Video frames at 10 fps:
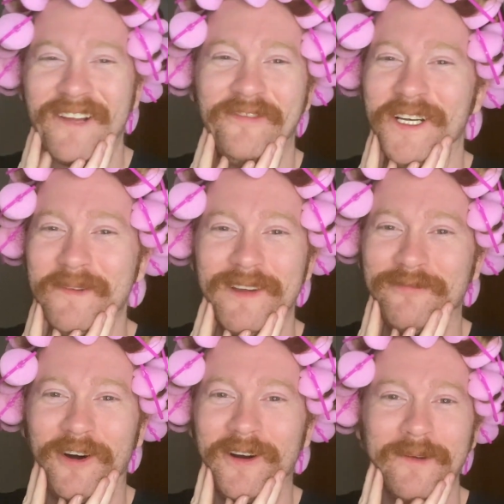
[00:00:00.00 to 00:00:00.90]
fun of me
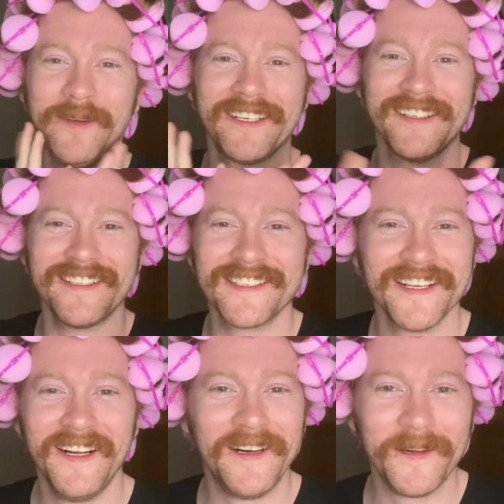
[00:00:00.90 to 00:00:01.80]
for it because
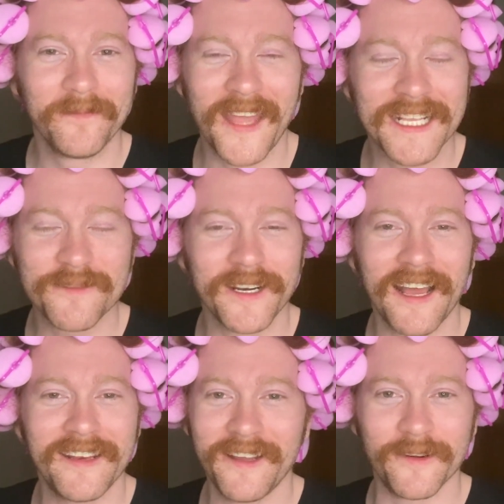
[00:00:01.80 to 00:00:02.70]
that's what I
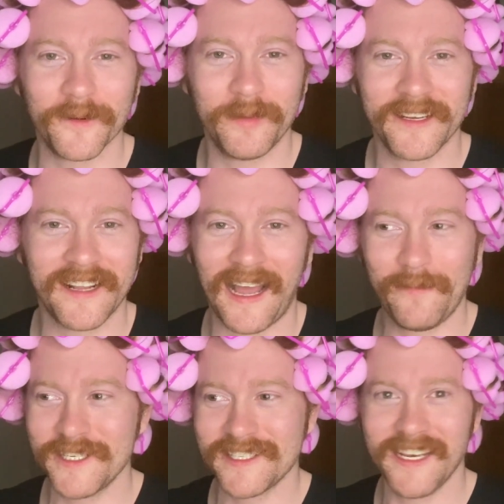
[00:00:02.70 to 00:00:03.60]
do, but I'm
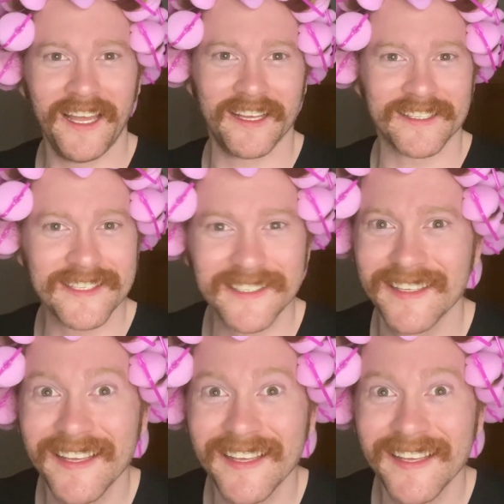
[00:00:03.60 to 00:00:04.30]
just nuts.